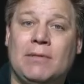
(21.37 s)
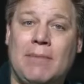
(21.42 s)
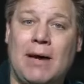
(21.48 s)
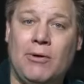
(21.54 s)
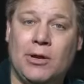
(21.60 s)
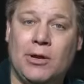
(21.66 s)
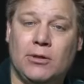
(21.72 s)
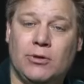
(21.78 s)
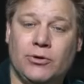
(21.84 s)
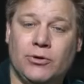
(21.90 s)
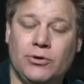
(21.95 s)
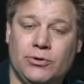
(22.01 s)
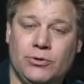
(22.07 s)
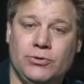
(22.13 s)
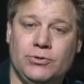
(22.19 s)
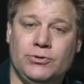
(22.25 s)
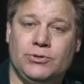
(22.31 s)
the Maui Alert
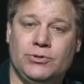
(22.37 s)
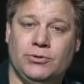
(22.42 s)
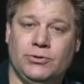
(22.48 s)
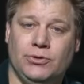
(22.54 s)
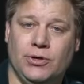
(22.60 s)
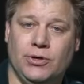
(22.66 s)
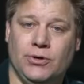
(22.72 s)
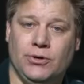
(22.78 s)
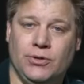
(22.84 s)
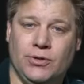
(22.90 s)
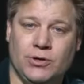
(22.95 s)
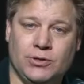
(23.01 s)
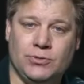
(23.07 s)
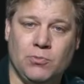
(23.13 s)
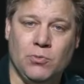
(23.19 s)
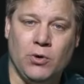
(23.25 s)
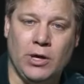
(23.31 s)
News studio
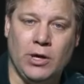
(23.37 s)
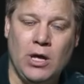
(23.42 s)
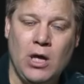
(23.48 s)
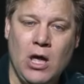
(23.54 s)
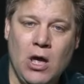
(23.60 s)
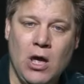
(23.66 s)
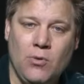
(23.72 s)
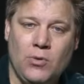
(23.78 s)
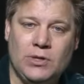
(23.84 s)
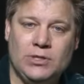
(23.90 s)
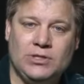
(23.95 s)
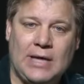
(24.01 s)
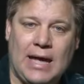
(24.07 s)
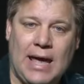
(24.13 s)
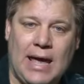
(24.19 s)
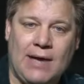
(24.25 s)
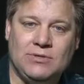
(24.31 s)
this morning. We
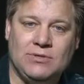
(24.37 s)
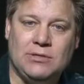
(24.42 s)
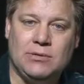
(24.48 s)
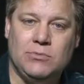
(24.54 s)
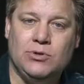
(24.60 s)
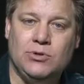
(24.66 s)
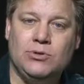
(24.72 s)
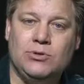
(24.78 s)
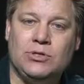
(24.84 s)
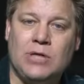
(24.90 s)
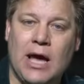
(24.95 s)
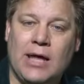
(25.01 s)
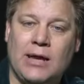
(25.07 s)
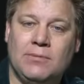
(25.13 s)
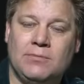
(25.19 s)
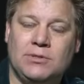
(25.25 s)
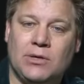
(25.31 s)
have some news
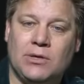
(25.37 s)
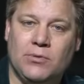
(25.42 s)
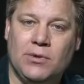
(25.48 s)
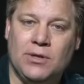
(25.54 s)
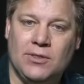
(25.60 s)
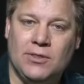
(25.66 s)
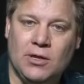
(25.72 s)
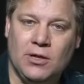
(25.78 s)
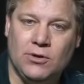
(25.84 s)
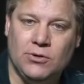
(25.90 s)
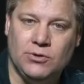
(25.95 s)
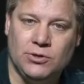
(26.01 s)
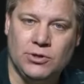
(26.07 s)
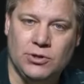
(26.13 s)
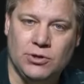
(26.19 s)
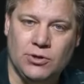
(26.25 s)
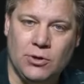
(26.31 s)
items that we think you
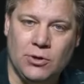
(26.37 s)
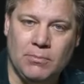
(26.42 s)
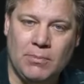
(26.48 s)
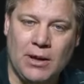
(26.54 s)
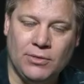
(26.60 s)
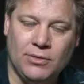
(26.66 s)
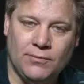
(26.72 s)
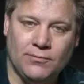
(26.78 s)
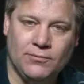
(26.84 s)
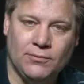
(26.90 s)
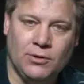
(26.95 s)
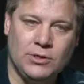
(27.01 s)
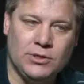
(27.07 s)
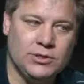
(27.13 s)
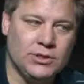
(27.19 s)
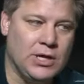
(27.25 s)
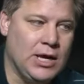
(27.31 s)
should know about. The
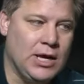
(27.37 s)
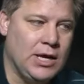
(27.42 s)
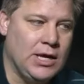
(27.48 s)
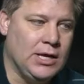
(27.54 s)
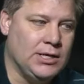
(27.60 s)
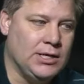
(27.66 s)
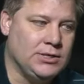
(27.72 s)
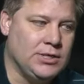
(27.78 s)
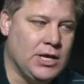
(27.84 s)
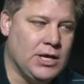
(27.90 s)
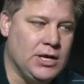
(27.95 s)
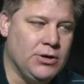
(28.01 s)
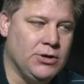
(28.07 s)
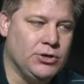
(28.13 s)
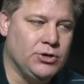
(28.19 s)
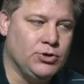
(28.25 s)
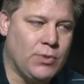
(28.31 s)
first is a
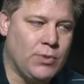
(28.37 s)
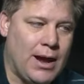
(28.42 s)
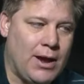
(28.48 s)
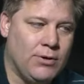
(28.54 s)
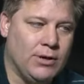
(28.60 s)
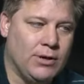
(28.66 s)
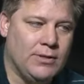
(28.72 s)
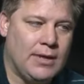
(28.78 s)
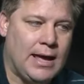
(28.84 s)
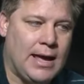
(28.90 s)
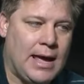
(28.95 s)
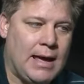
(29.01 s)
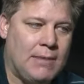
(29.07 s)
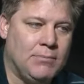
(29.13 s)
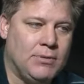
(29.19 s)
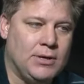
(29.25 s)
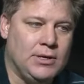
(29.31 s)
near drowning that
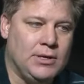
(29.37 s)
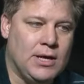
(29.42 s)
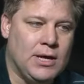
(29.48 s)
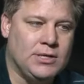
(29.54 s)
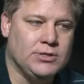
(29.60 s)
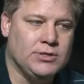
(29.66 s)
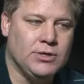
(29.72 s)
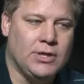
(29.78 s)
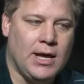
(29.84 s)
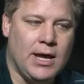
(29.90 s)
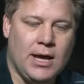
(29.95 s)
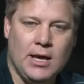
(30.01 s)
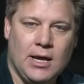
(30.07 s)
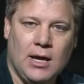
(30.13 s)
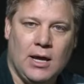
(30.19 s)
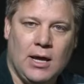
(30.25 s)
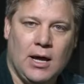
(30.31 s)
happened
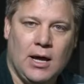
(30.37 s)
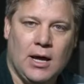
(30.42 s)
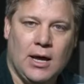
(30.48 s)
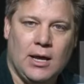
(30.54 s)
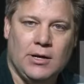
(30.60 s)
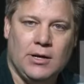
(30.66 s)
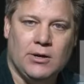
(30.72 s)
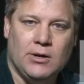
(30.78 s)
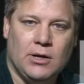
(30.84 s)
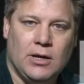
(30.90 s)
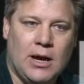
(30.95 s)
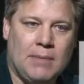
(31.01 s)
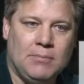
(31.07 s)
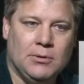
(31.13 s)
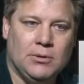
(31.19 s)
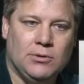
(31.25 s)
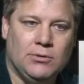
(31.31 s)
yesterday uh, near
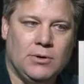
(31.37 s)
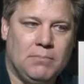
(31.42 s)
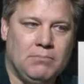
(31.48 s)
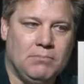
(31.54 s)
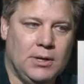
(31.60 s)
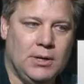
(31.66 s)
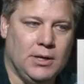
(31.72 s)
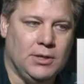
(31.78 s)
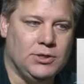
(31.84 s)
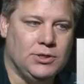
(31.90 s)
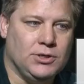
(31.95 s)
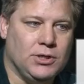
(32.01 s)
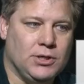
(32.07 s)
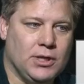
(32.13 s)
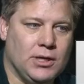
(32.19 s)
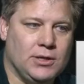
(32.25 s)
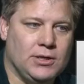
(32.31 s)
Kapalua
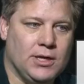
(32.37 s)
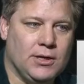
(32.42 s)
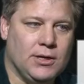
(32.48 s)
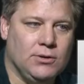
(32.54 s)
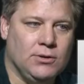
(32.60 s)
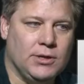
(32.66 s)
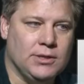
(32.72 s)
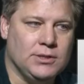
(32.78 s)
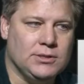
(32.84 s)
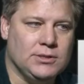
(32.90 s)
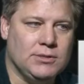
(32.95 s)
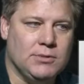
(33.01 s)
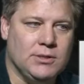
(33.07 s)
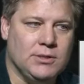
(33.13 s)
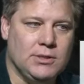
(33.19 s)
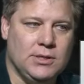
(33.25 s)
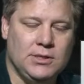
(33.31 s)
Beach. Uh, take a look at
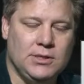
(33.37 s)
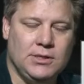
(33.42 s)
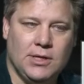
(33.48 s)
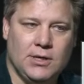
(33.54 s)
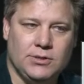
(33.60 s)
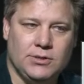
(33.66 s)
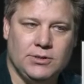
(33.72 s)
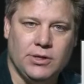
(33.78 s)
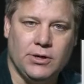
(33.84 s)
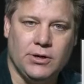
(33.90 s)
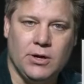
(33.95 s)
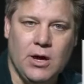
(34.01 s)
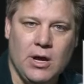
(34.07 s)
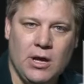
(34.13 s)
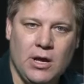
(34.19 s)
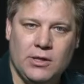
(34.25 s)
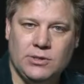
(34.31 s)
some of the details here.
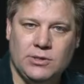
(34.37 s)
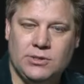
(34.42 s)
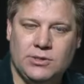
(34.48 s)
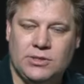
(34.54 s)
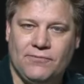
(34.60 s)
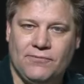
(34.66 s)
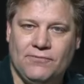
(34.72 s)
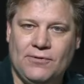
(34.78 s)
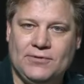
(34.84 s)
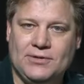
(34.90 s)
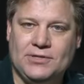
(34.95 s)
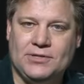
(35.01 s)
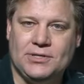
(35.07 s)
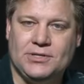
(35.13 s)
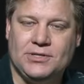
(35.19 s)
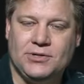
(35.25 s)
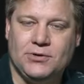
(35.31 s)
This is a
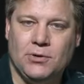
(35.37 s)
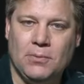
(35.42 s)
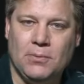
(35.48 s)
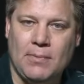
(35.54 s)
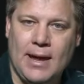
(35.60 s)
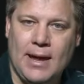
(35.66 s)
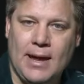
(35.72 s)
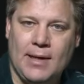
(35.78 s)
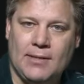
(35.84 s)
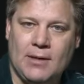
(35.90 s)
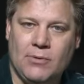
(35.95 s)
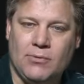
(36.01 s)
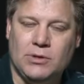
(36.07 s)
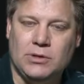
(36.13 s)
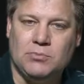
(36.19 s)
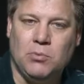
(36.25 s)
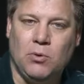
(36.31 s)
56 year old man that
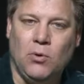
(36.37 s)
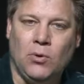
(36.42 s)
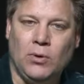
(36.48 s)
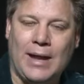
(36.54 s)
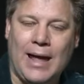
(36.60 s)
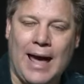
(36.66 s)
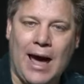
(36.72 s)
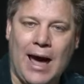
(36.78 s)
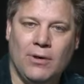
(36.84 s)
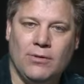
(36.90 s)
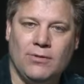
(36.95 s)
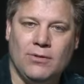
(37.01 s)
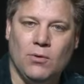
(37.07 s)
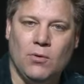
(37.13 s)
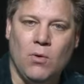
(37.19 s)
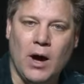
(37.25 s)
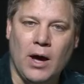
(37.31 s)
was pulled out of
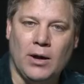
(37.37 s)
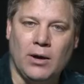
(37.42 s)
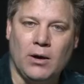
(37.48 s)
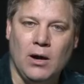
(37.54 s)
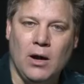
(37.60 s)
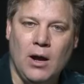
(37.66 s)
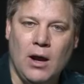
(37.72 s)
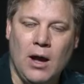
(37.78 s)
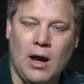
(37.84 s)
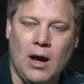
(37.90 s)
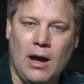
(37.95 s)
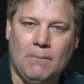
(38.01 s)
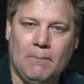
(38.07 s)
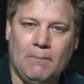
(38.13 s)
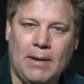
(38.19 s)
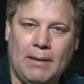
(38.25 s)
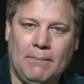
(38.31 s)
the water
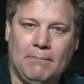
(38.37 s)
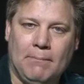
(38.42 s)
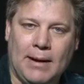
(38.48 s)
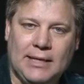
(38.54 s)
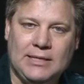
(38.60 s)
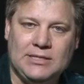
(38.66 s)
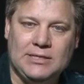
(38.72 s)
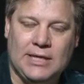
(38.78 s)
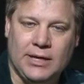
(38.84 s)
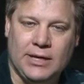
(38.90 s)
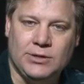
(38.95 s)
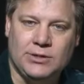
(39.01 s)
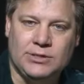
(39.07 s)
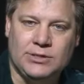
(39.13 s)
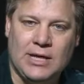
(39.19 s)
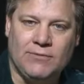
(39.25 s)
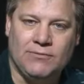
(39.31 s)
uh, by
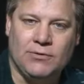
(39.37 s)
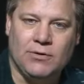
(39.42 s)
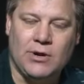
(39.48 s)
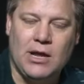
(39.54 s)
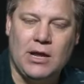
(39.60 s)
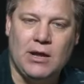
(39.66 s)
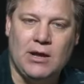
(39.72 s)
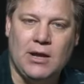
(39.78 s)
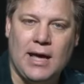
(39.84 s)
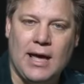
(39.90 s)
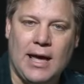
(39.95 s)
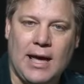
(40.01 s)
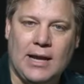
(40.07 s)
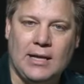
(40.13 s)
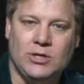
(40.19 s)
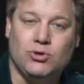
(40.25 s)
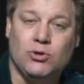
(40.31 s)
bystanders after he
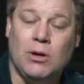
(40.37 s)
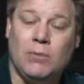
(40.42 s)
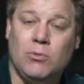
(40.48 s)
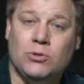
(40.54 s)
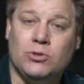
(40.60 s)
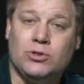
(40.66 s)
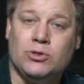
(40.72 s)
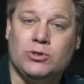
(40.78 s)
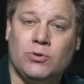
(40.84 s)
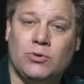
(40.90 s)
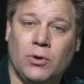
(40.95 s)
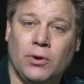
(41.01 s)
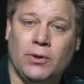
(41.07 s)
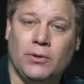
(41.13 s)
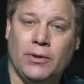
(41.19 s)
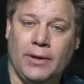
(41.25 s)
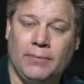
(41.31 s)
had trouble
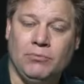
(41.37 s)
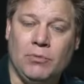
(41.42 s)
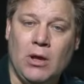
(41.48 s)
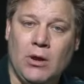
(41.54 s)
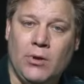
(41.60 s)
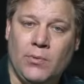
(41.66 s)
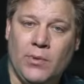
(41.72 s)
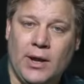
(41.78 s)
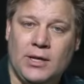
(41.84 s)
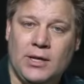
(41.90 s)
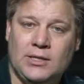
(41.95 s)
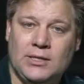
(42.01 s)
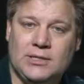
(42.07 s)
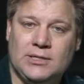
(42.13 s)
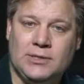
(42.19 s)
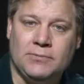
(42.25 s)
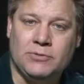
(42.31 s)
snorkeling, ran
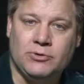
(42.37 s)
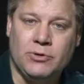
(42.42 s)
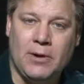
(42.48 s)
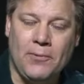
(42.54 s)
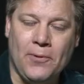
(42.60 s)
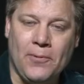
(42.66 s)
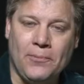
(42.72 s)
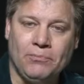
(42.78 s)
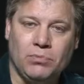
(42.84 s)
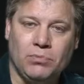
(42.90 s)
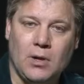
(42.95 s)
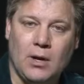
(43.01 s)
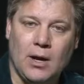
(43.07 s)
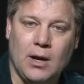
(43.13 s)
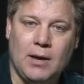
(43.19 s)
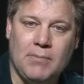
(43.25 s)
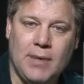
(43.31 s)
into some trouble
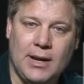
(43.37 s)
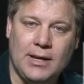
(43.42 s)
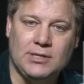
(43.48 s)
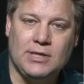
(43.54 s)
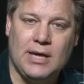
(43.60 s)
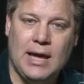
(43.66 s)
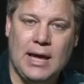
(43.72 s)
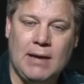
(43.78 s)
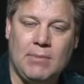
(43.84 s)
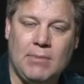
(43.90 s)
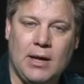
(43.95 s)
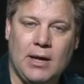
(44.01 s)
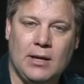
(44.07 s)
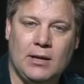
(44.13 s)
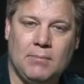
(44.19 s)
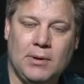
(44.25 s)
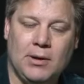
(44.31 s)
uh, medics came
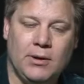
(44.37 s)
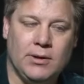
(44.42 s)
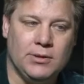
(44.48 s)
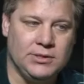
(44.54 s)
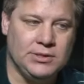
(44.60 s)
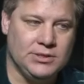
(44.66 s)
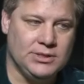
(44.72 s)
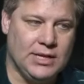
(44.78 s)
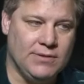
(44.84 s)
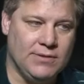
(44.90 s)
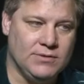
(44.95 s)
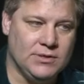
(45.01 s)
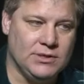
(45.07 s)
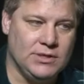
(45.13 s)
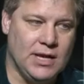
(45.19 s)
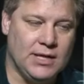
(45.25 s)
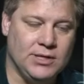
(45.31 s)
and apparently saved
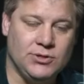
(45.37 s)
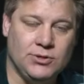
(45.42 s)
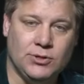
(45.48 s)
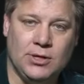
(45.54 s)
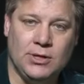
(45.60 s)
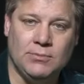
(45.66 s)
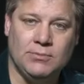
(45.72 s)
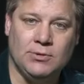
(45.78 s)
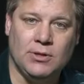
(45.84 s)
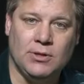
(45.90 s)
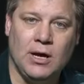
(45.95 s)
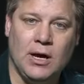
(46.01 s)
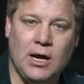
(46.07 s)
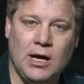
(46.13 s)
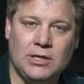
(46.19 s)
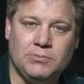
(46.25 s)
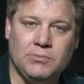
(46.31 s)
the day, took him to the
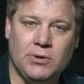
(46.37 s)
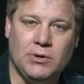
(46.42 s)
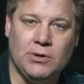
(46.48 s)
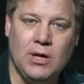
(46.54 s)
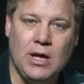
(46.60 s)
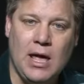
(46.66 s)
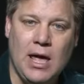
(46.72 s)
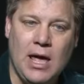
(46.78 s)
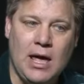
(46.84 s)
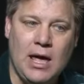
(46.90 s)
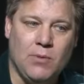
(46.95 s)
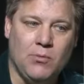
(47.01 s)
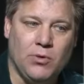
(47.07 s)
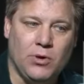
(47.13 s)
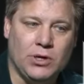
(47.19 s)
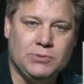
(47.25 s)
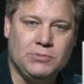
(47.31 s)
hospital,
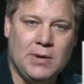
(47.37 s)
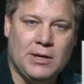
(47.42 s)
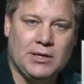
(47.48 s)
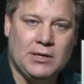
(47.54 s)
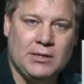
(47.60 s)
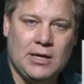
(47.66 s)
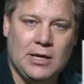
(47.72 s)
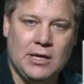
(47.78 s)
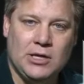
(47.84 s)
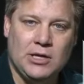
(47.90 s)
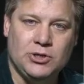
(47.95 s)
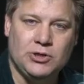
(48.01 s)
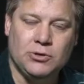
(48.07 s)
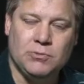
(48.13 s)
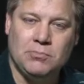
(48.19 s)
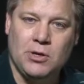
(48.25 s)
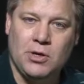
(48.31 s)
and we're expecting that he
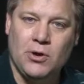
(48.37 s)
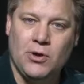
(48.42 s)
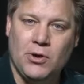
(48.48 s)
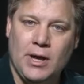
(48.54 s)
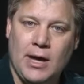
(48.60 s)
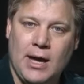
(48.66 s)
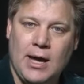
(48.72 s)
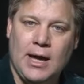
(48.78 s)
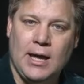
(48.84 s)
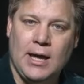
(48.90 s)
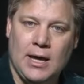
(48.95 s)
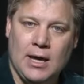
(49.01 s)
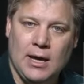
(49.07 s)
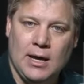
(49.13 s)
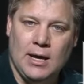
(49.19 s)
should be okay.